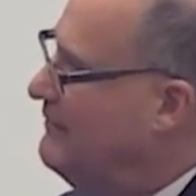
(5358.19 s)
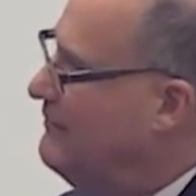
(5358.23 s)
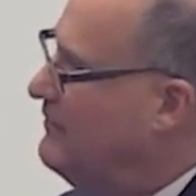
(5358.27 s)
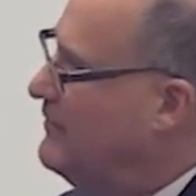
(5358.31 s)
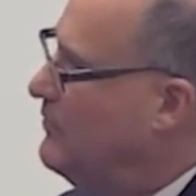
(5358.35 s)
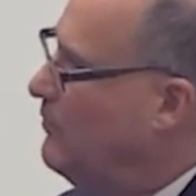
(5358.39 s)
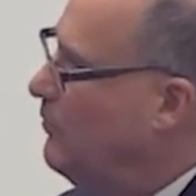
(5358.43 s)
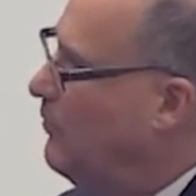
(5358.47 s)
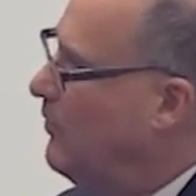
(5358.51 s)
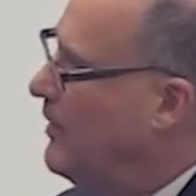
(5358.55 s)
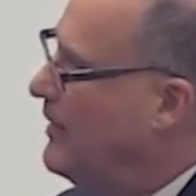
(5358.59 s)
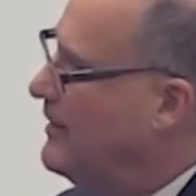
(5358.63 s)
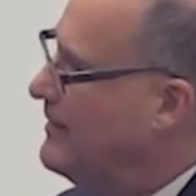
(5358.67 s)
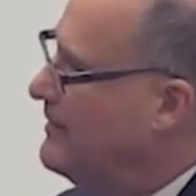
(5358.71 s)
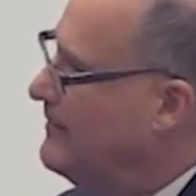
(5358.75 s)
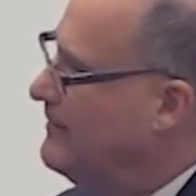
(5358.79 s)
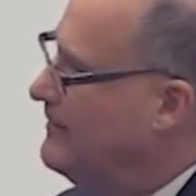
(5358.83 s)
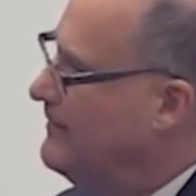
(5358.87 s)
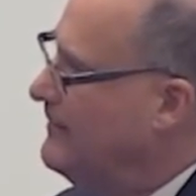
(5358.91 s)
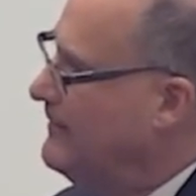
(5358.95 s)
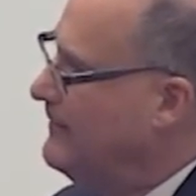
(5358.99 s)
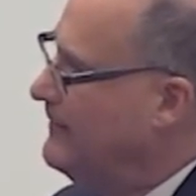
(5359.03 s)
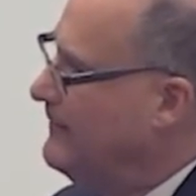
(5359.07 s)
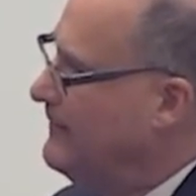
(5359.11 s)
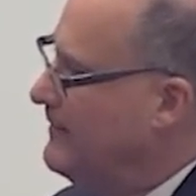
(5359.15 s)
give you one
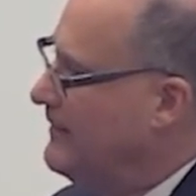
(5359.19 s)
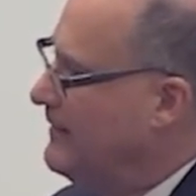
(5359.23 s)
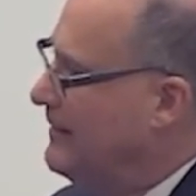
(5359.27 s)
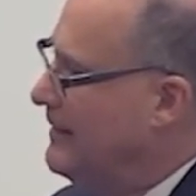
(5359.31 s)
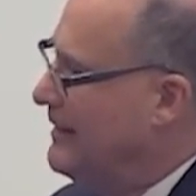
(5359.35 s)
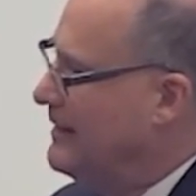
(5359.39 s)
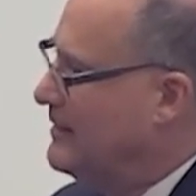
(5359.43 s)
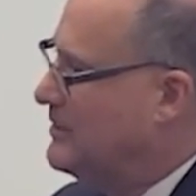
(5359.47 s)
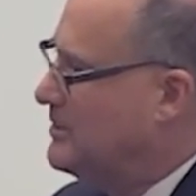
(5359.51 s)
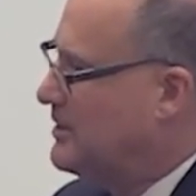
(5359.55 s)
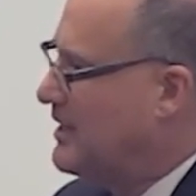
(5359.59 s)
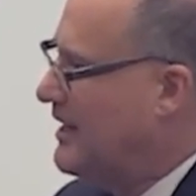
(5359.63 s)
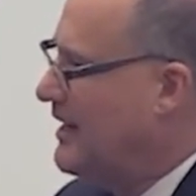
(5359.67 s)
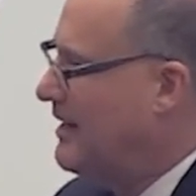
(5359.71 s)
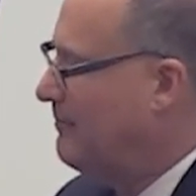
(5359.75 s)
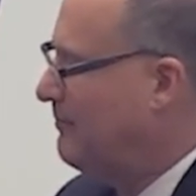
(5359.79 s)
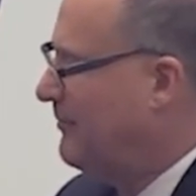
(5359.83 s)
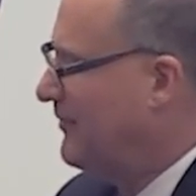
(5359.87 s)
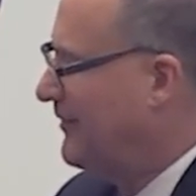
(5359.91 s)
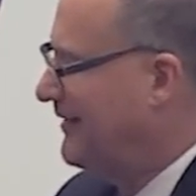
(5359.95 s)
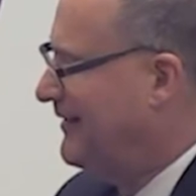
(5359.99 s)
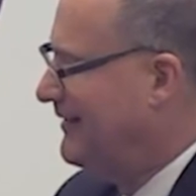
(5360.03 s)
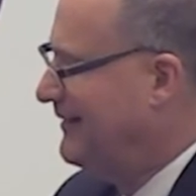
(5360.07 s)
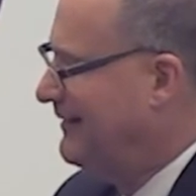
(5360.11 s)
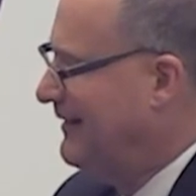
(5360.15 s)

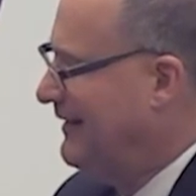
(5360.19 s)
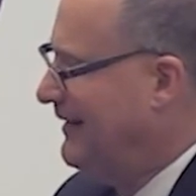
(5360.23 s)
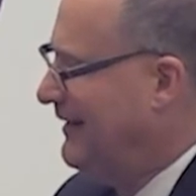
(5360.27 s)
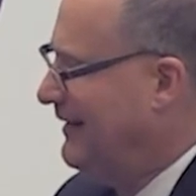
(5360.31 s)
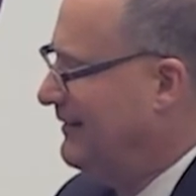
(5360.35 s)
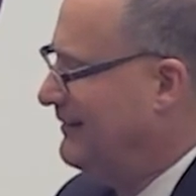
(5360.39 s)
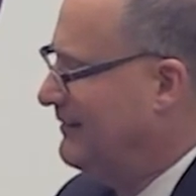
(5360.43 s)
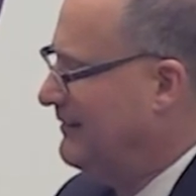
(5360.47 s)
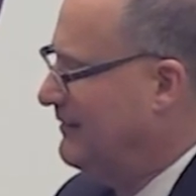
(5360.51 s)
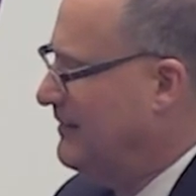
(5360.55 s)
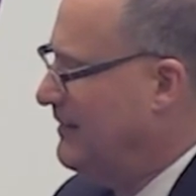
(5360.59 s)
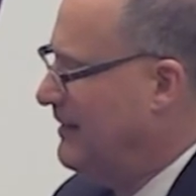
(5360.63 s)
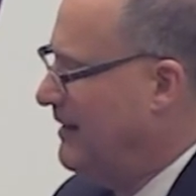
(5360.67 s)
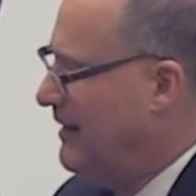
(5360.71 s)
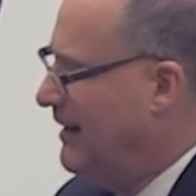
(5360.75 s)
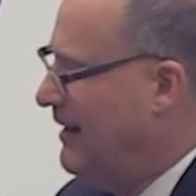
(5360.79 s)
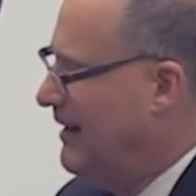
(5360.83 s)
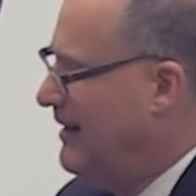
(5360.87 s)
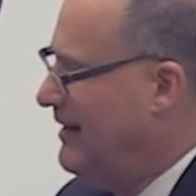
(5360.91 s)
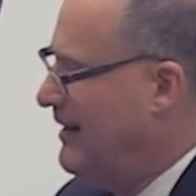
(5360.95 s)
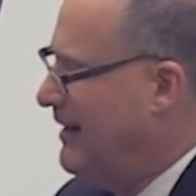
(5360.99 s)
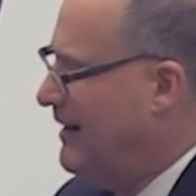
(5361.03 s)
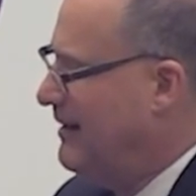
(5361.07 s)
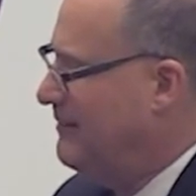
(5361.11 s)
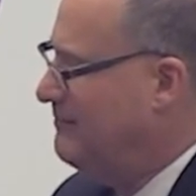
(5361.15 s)
example, and, and
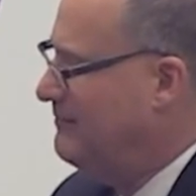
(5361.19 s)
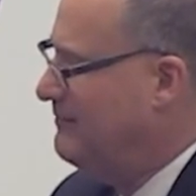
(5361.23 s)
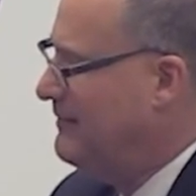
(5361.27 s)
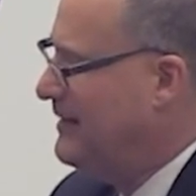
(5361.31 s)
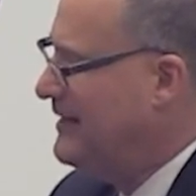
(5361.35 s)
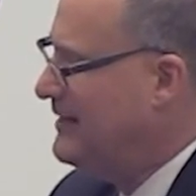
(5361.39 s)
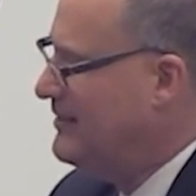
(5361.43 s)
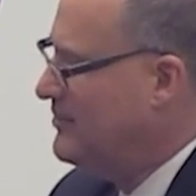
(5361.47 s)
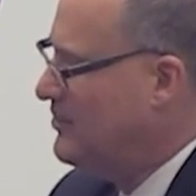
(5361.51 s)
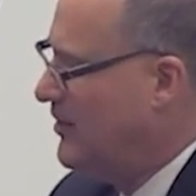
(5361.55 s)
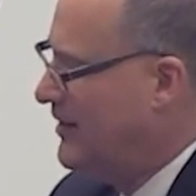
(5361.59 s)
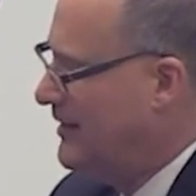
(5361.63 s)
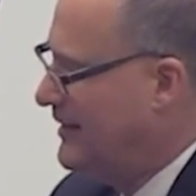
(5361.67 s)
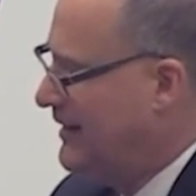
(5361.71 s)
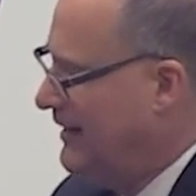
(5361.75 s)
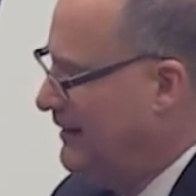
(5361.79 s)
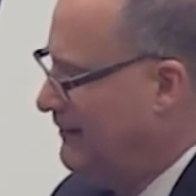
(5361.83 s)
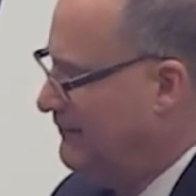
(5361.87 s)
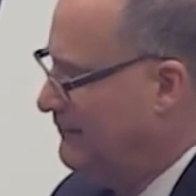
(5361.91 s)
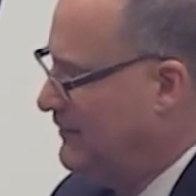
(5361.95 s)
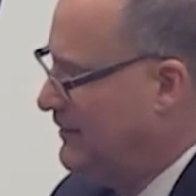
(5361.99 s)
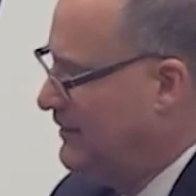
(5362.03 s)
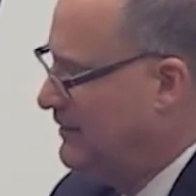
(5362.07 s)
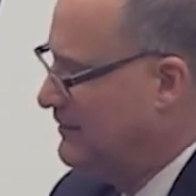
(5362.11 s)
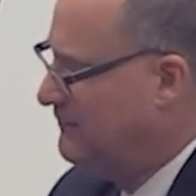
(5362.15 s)
I, I may not
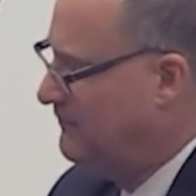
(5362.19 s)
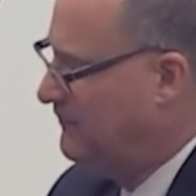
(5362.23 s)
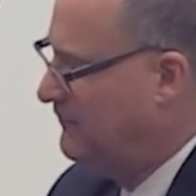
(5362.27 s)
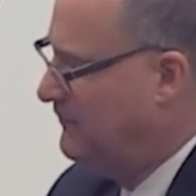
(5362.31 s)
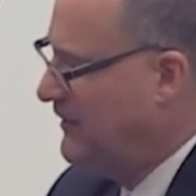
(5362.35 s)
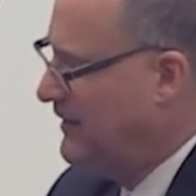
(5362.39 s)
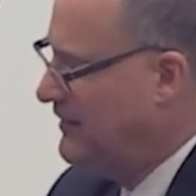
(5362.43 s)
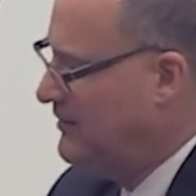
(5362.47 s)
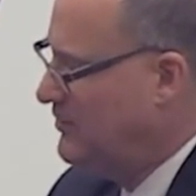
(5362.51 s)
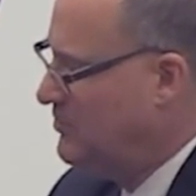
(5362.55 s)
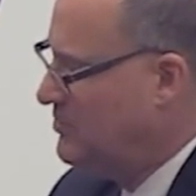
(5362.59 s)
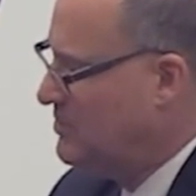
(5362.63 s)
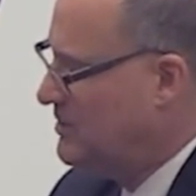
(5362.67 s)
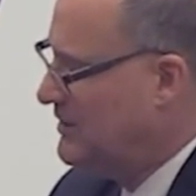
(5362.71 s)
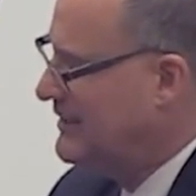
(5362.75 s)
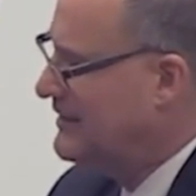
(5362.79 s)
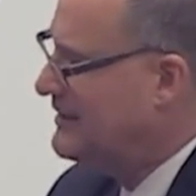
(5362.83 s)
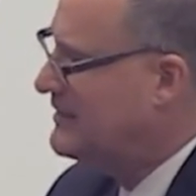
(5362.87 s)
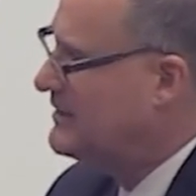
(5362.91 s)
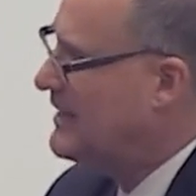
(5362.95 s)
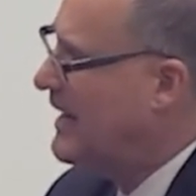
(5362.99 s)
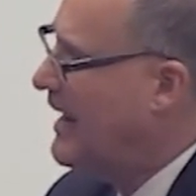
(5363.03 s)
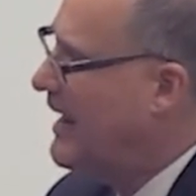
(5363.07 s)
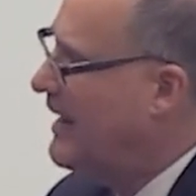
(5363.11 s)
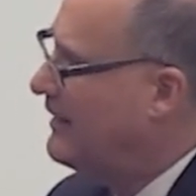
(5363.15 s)
have the figures
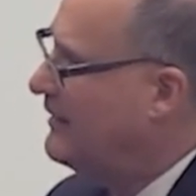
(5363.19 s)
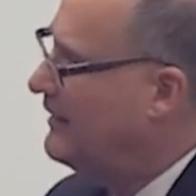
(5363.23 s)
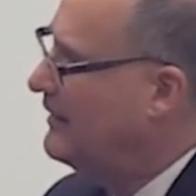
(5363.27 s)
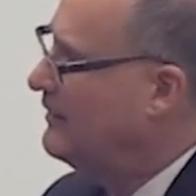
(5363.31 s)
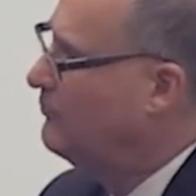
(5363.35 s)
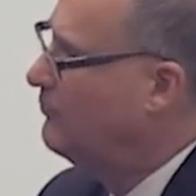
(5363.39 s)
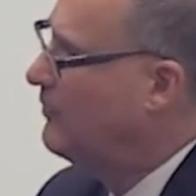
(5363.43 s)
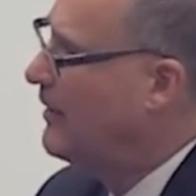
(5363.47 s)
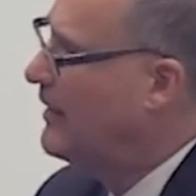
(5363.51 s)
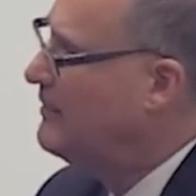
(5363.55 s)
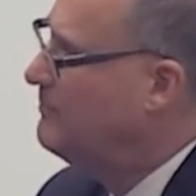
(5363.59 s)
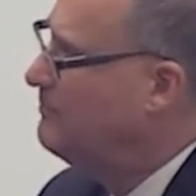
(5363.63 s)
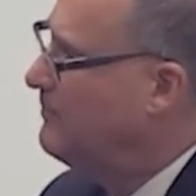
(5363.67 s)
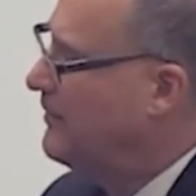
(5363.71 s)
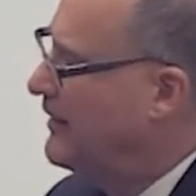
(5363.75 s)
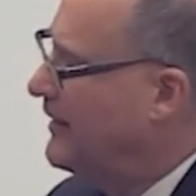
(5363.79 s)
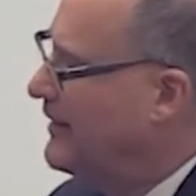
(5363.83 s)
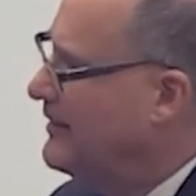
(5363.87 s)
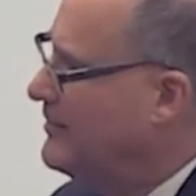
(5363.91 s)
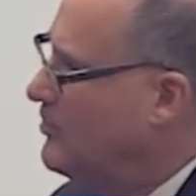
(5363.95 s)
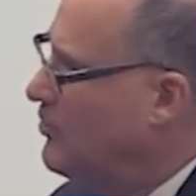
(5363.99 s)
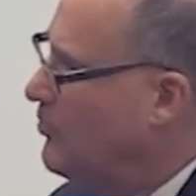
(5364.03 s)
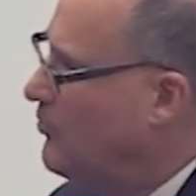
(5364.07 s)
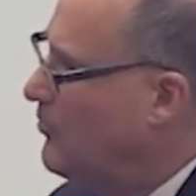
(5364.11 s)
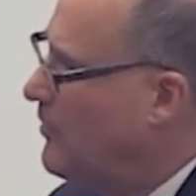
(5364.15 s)
exactly right, but
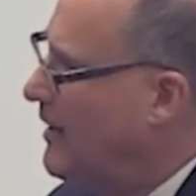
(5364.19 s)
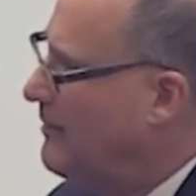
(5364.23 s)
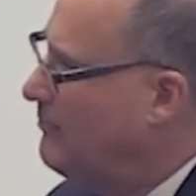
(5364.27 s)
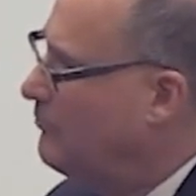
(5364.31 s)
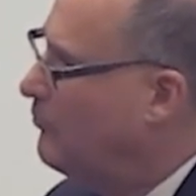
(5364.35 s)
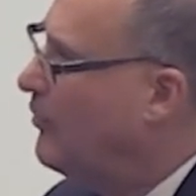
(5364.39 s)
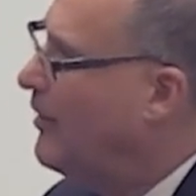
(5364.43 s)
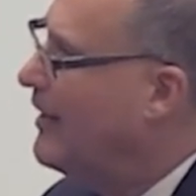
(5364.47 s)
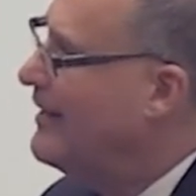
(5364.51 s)
I know I'm